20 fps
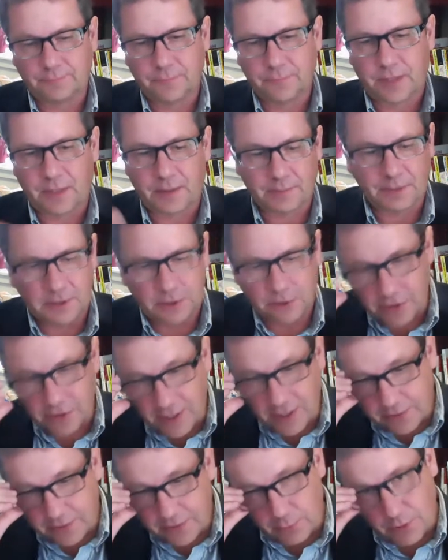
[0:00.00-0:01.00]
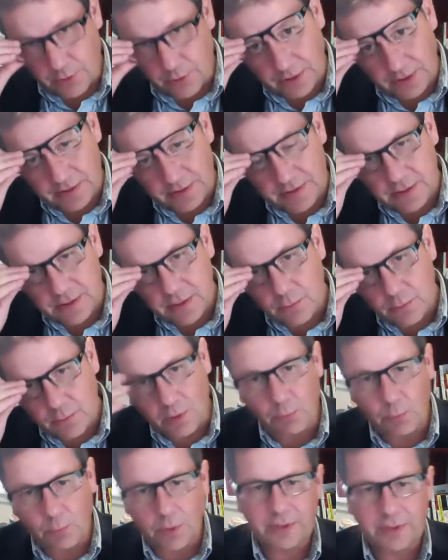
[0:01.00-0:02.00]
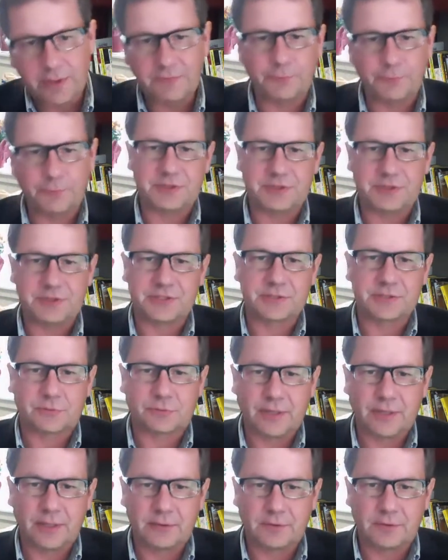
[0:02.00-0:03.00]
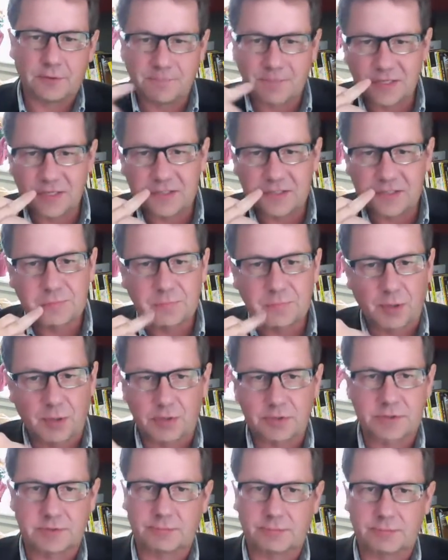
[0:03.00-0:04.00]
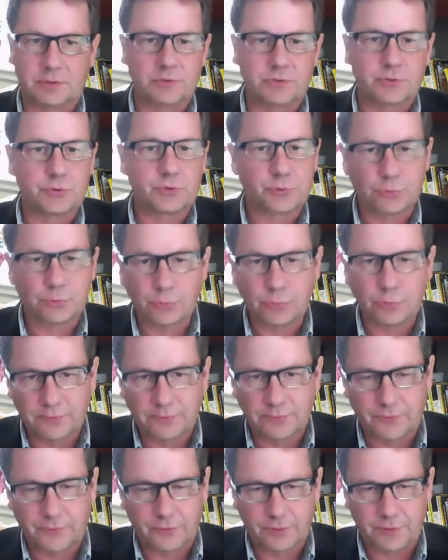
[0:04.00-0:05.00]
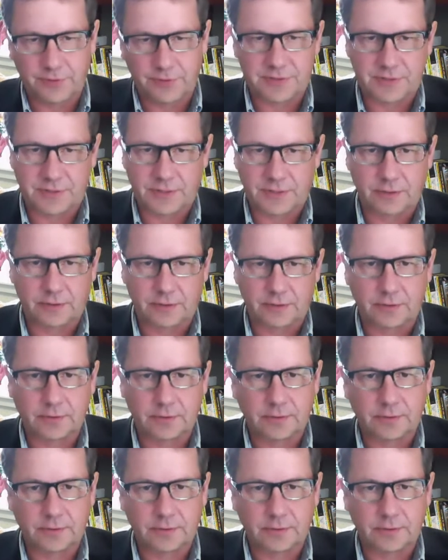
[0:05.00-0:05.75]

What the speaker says: I mean, another one is, well, what if we just create the best possible tool for a designer?